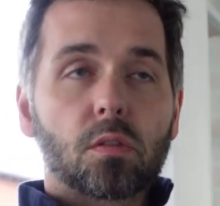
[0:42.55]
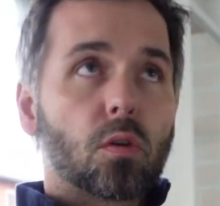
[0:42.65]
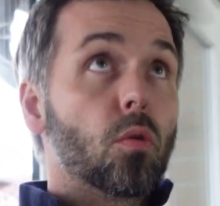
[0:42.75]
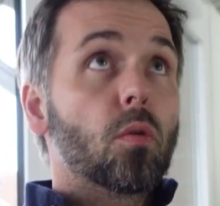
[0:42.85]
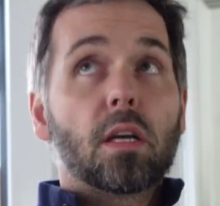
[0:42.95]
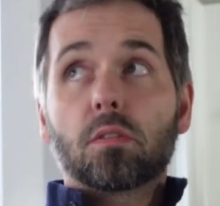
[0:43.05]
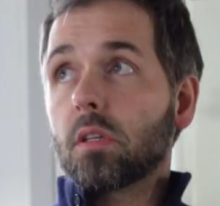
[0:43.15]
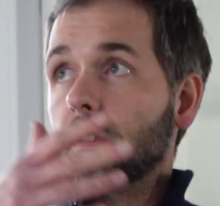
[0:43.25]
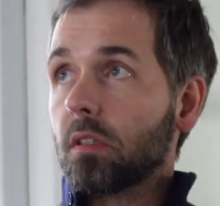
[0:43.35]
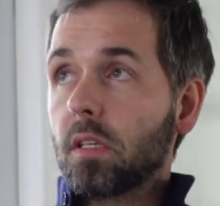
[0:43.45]
So as you
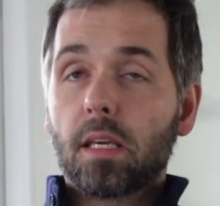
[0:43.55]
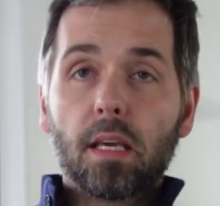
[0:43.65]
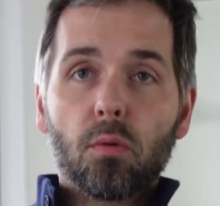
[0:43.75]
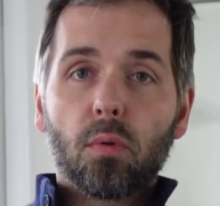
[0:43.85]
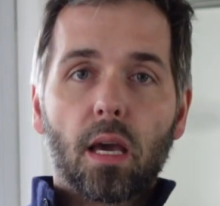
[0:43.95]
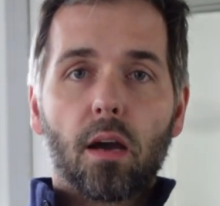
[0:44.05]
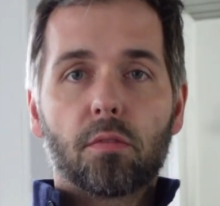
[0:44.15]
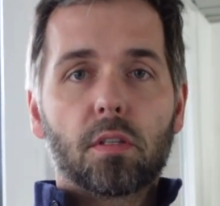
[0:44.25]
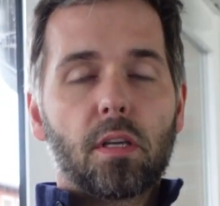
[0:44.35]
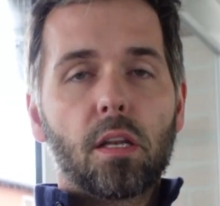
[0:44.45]
can see here, we have
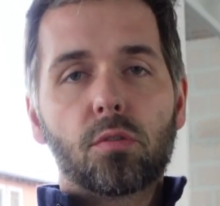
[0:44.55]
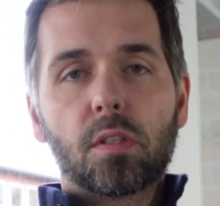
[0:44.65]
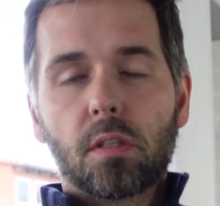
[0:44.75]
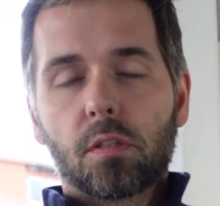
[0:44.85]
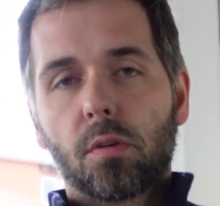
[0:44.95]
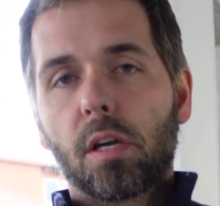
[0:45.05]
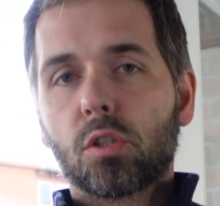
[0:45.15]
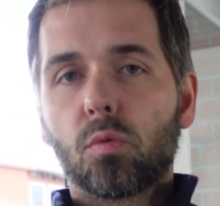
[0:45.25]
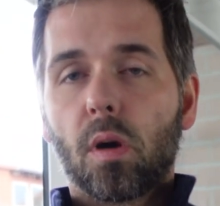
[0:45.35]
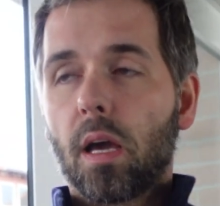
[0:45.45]
this entry
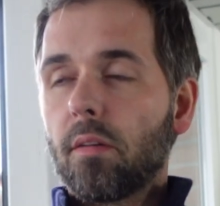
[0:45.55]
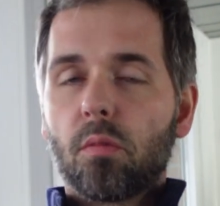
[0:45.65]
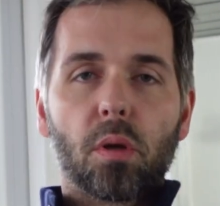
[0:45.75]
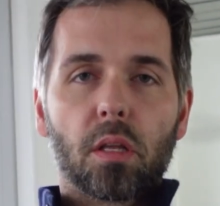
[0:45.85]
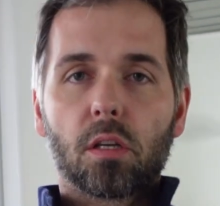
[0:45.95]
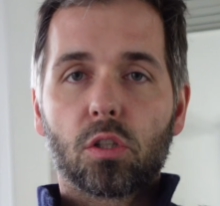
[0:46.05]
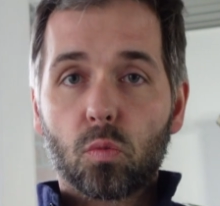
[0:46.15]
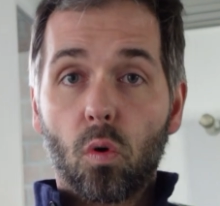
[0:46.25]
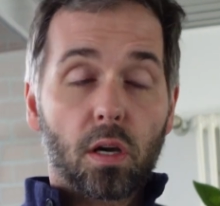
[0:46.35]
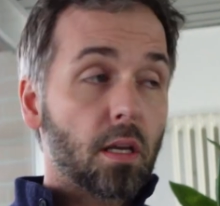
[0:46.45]
situation where everybody can
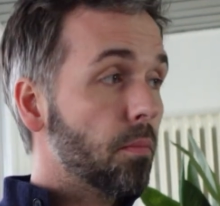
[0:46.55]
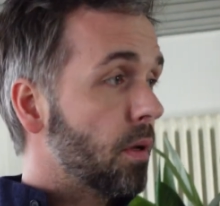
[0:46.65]
just walk in,